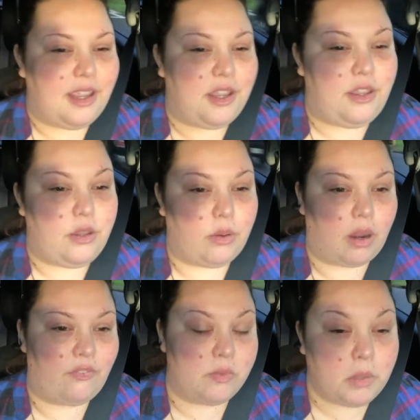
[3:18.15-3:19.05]
You
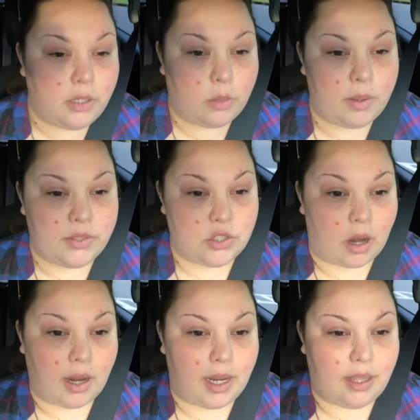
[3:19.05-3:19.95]
are familiar with
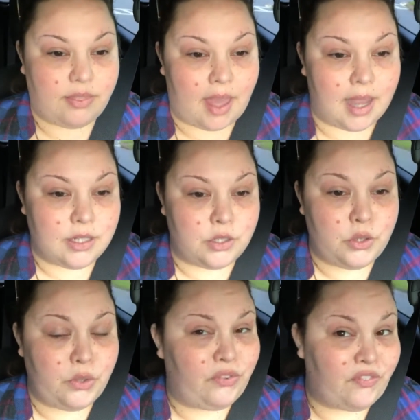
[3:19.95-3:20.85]
trying that
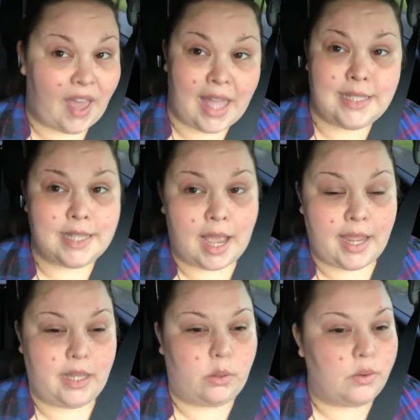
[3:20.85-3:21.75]
new fad
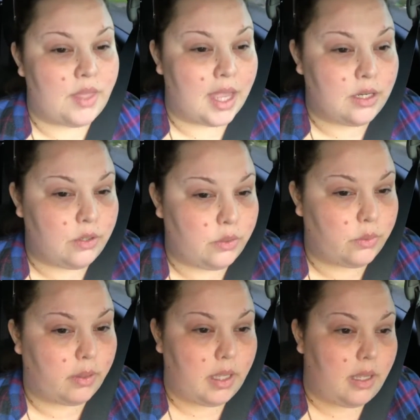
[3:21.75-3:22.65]
diet or that
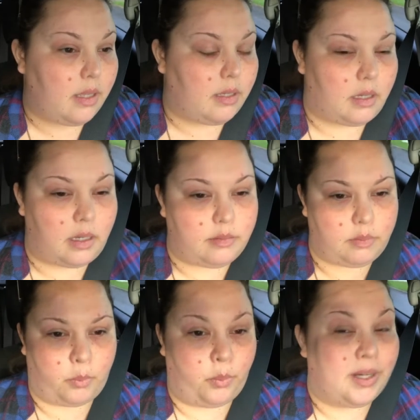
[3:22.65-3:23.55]
new
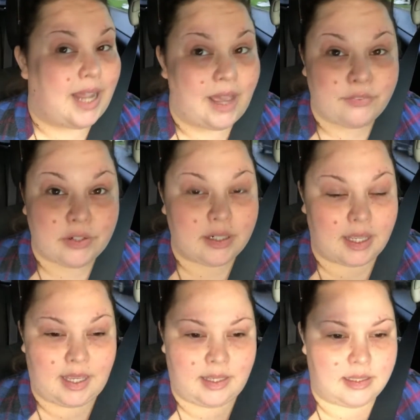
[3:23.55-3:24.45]
whatever it
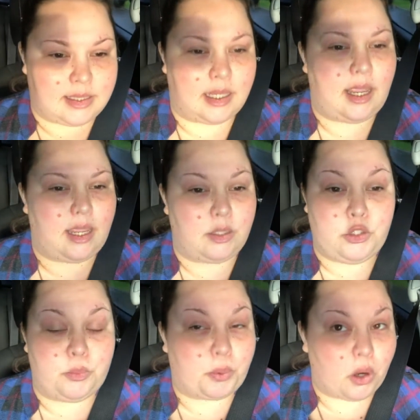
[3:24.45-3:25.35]
is,
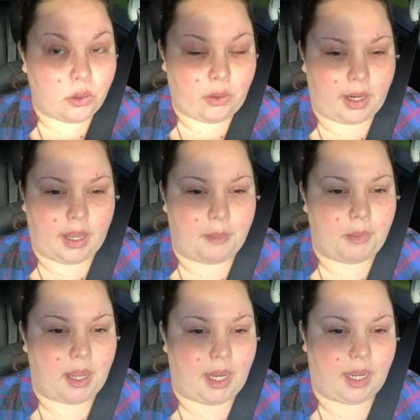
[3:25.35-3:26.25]
new
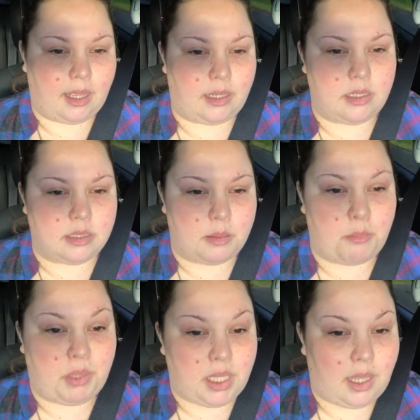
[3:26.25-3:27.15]
program,
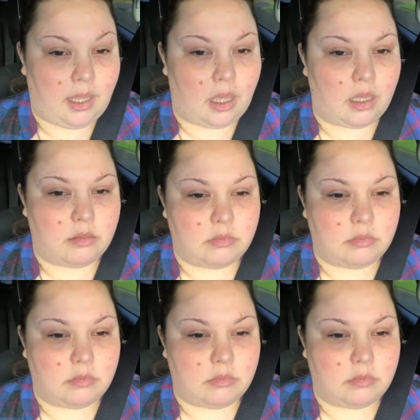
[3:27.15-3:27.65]
and being